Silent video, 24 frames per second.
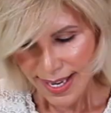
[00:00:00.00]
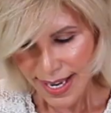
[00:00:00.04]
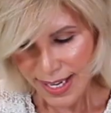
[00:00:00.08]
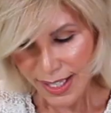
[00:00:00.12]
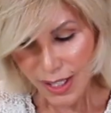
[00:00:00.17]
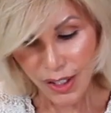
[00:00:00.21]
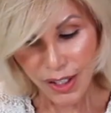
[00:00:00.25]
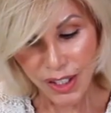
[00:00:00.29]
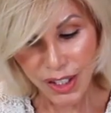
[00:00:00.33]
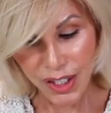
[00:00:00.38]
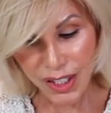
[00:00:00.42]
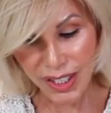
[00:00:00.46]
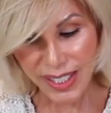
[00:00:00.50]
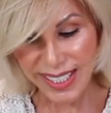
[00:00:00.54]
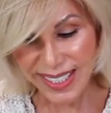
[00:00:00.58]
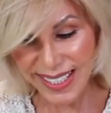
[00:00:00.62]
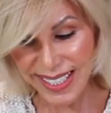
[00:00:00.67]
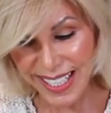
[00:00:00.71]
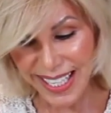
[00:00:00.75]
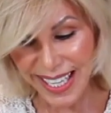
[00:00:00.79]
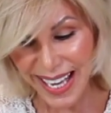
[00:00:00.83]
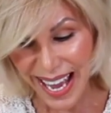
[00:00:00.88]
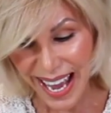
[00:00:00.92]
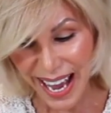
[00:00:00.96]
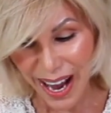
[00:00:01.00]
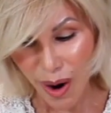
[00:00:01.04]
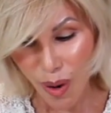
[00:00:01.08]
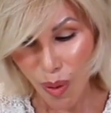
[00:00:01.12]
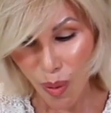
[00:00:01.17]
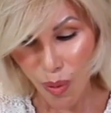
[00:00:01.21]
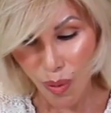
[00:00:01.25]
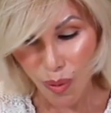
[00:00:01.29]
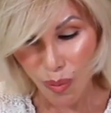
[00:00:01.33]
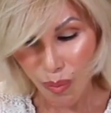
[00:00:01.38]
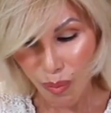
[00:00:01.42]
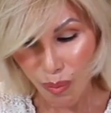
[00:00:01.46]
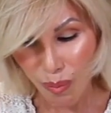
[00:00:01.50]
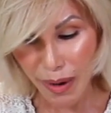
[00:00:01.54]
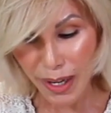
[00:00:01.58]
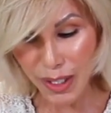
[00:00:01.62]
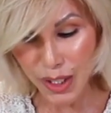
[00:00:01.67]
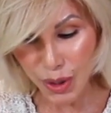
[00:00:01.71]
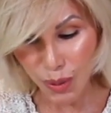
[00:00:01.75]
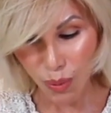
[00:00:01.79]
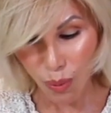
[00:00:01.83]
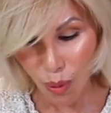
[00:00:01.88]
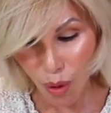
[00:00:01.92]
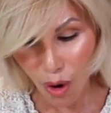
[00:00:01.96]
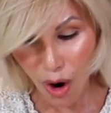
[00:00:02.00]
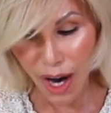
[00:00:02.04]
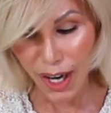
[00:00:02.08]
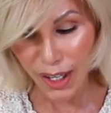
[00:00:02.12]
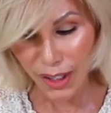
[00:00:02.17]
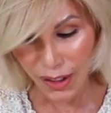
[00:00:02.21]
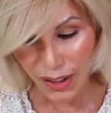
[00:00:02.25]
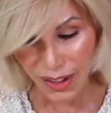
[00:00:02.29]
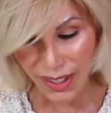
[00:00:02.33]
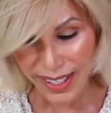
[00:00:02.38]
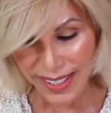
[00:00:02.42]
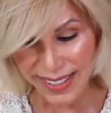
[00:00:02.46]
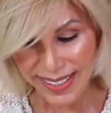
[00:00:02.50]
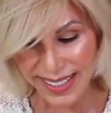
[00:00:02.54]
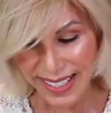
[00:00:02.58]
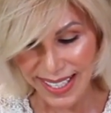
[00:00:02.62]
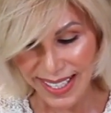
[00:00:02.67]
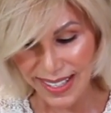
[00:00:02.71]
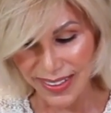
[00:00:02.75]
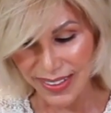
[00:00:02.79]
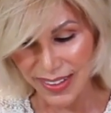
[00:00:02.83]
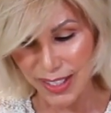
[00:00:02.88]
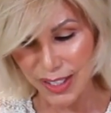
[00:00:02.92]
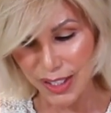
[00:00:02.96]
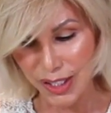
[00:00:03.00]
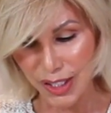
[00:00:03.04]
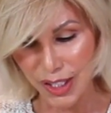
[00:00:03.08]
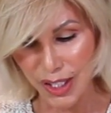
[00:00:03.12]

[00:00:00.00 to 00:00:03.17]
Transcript: And you can just see how much water is in this